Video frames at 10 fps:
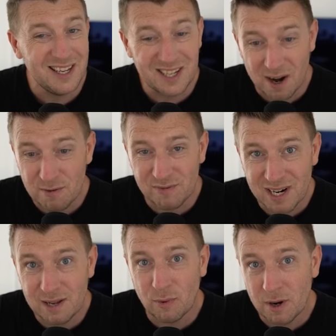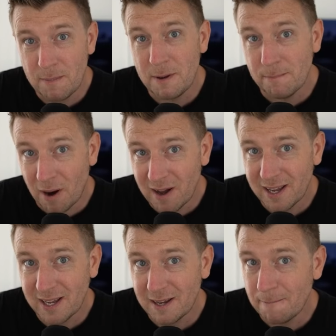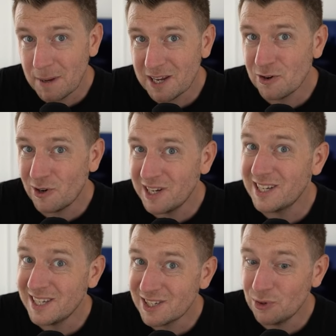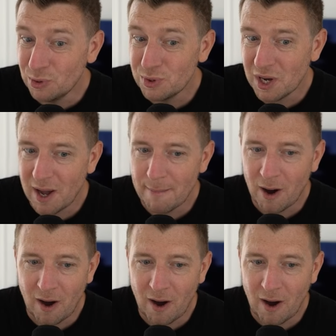you don't really want to be buying Bitcoin at its all-time